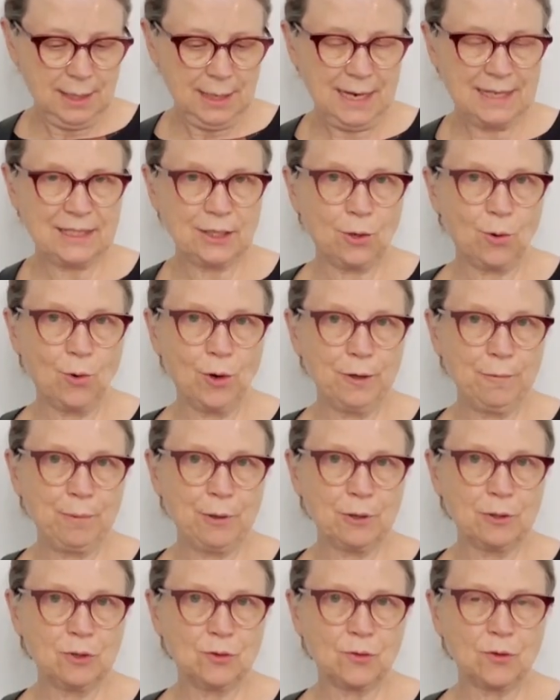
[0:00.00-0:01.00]
has a coin
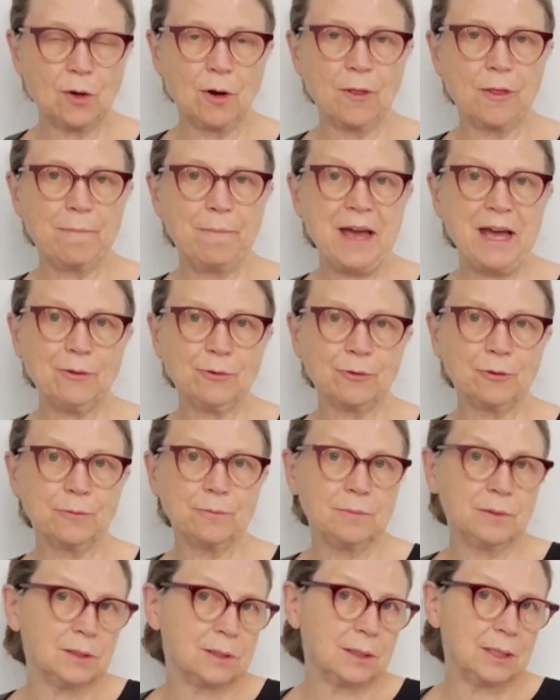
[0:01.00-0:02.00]
purse for all the
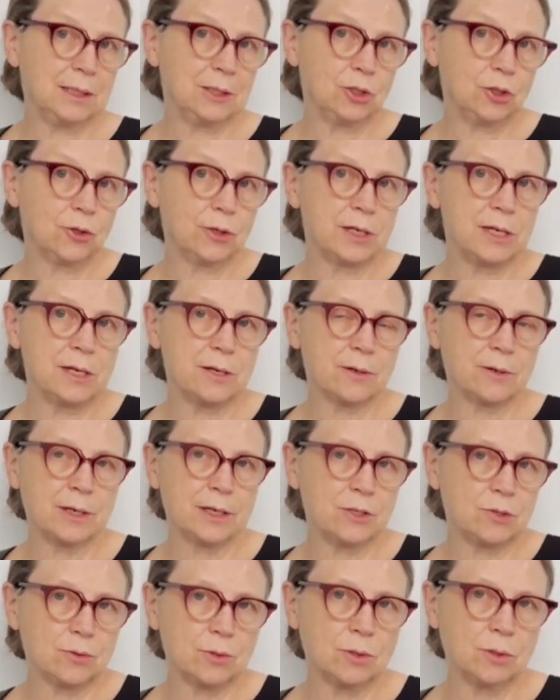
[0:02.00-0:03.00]
bathrooms in Turkey or
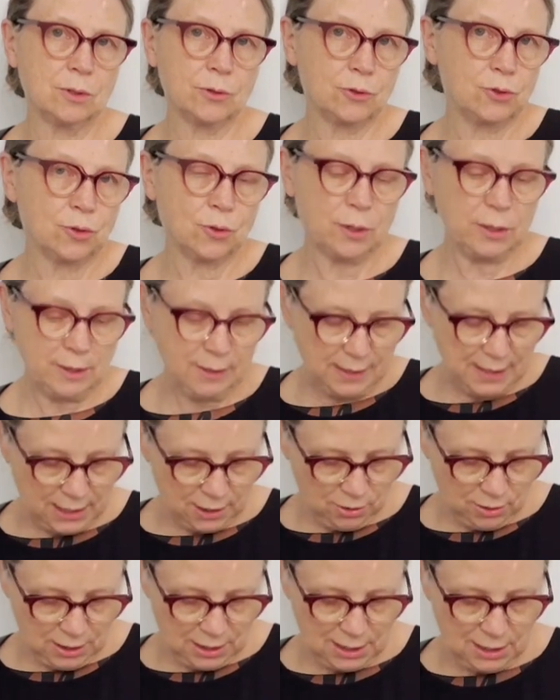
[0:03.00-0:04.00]
Israel or Jordan
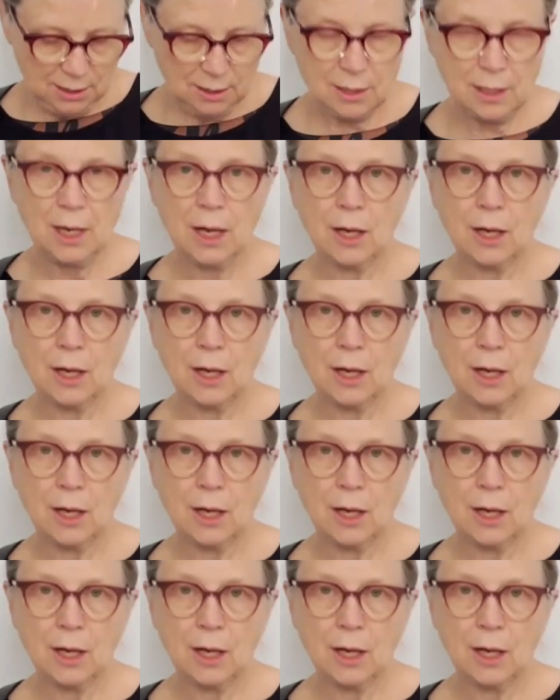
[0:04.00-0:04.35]
that you need